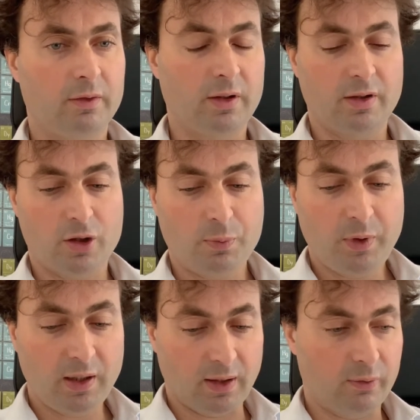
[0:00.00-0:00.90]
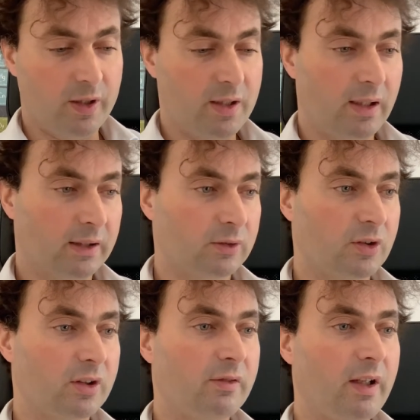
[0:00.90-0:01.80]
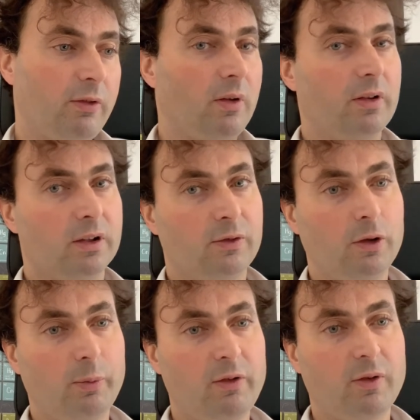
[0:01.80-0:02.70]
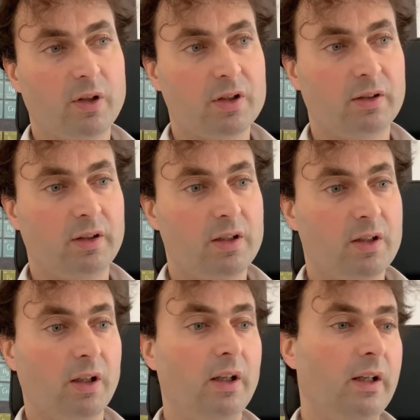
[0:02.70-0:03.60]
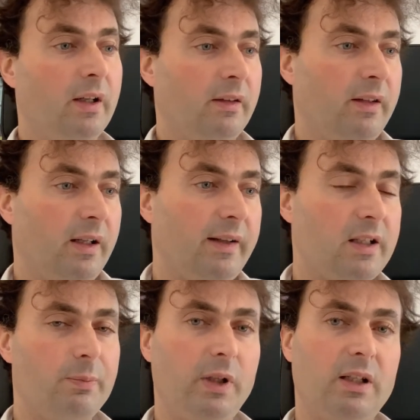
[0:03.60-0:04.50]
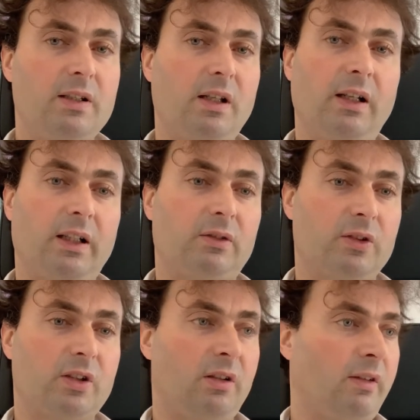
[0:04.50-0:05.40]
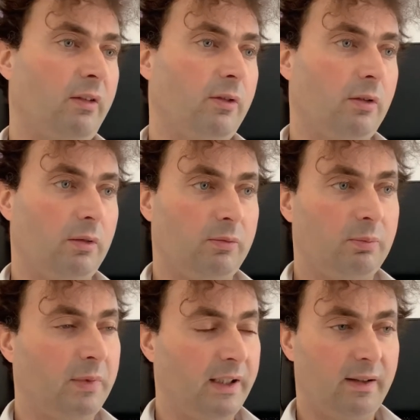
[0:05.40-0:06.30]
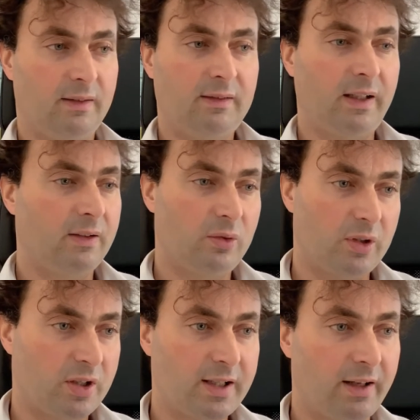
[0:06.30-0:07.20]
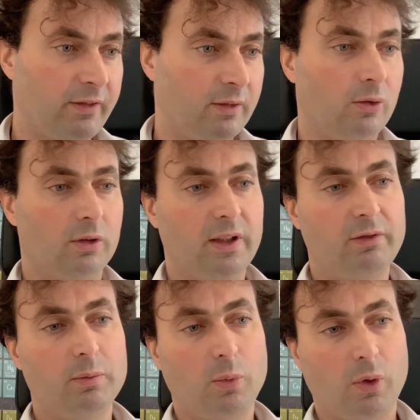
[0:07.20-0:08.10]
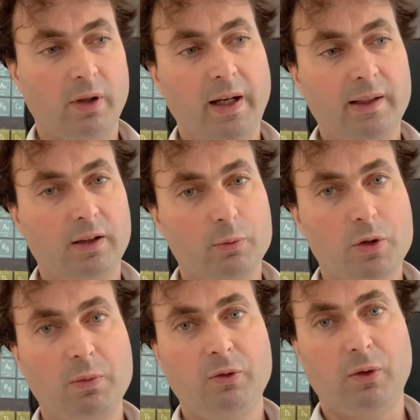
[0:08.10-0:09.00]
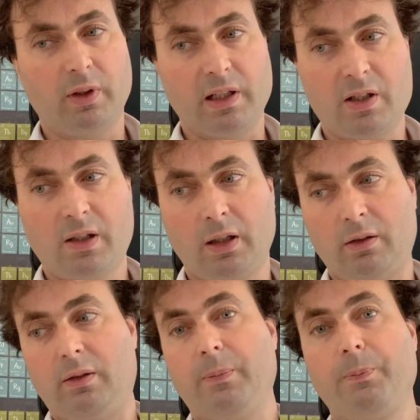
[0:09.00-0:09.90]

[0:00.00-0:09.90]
speed at which electrons travel, their Fermi velocities, then this means electrons travel by 10 to the 7 or even more atoms before they scatter.